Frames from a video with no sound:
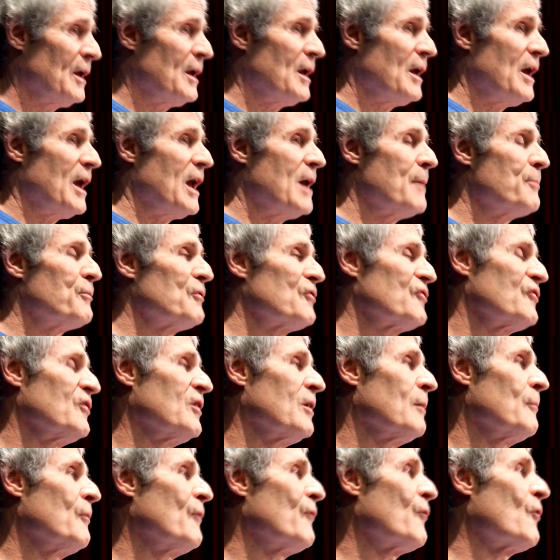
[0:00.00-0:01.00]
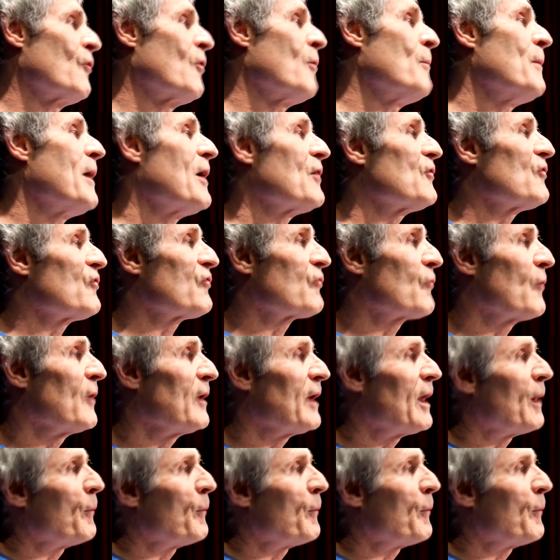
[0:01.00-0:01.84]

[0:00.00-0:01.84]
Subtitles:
a proceeding before a magistrate at